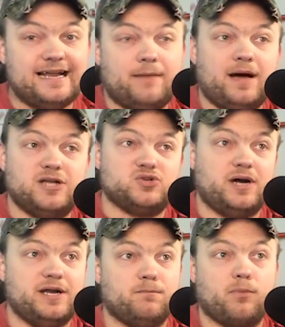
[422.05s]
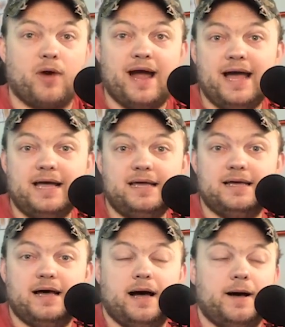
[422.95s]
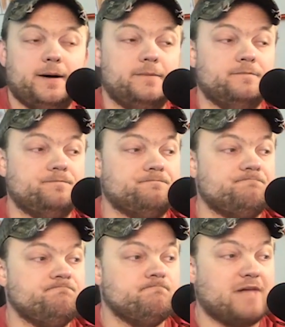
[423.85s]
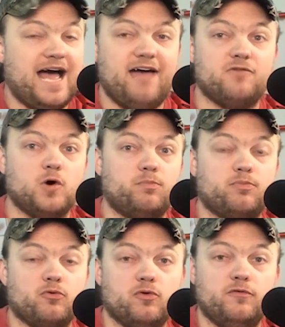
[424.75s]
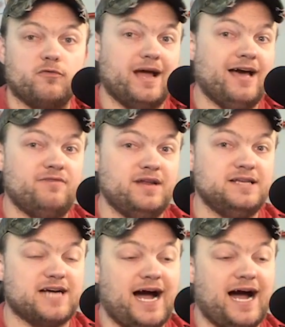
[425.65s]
I'm not trying to brag. I have no proof or evidence.